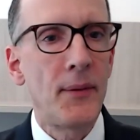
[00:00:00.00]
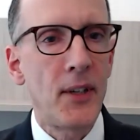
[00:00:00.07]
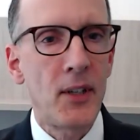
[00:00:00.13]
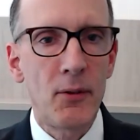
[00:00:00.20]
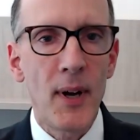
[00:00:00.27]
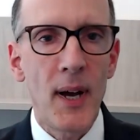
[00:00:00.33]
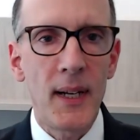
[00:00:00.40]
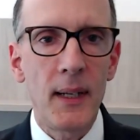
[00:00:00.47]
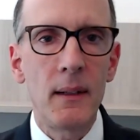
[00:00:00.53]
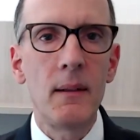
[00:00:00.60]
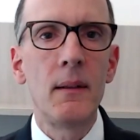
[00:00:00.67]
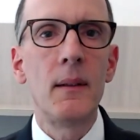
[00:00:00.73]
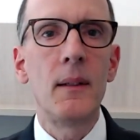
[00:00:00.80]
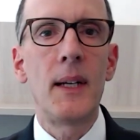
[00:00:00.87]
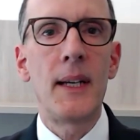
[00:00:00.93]
Private
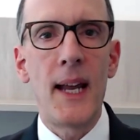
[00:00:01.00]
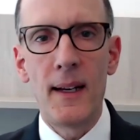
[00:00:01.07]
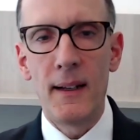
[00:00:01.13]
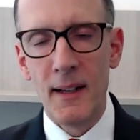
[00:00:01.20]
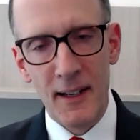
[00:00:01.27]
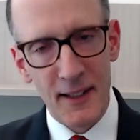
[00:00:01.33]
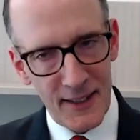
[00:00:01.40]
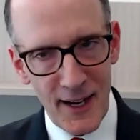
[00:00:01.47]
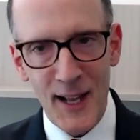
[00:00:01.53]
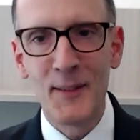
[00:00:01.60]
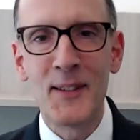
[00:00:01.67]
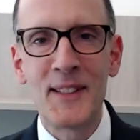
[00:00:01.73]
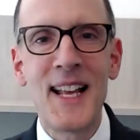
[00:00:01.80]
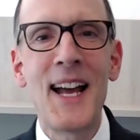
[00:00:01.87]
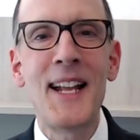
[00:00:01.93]
credit, again, kind
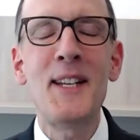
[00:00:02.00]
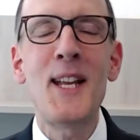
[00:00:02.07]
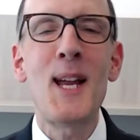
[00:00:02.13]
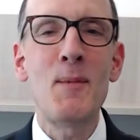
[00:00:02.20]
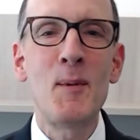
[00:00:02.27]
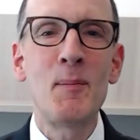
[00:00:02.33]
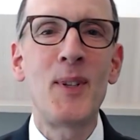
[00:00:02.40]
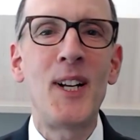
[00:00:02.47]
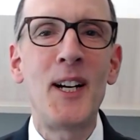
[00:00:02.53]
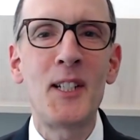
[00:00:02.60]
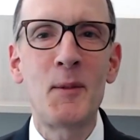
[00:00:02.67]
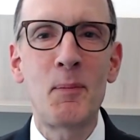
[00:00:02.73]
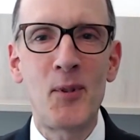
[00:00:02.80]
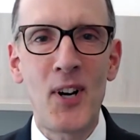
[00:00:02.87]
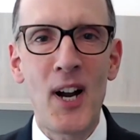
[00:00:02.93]
of as that name
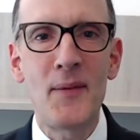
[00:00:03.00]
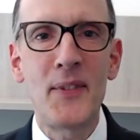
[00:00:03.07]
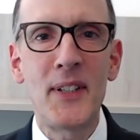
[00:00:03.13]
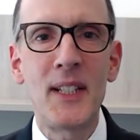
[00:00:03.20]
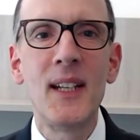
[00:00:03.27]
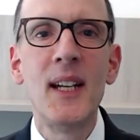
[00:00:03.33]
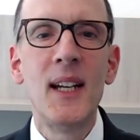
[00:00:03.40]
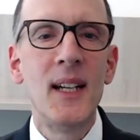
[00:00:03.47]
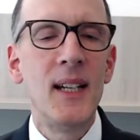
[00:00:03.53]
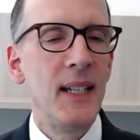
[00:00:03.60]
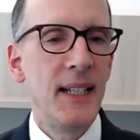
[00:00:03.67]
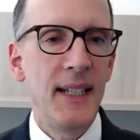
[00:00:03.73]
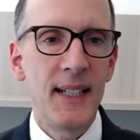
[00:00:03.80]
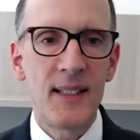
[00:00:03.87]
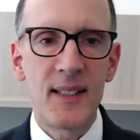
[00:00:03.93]
implies, private,
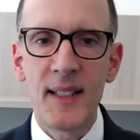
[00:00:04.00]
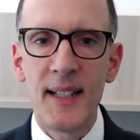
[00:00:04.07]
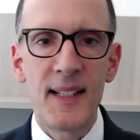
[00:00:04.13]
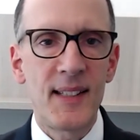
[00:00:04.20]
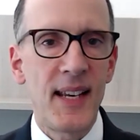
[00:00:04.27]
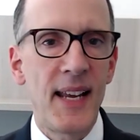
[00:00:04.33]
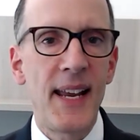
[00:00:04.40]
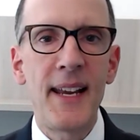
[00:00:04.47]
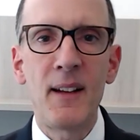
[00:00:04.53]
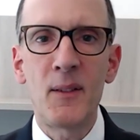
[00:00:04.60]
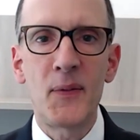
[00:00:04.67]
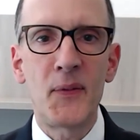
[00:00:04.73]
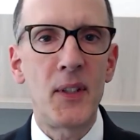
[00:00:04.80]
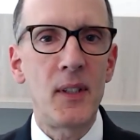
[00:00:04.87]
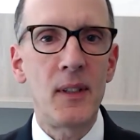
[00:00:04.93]
it's a
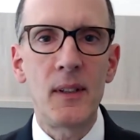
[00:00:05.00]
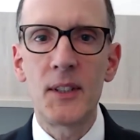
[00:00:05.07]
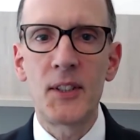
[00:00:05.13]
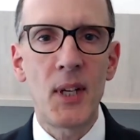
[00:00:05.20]
handful.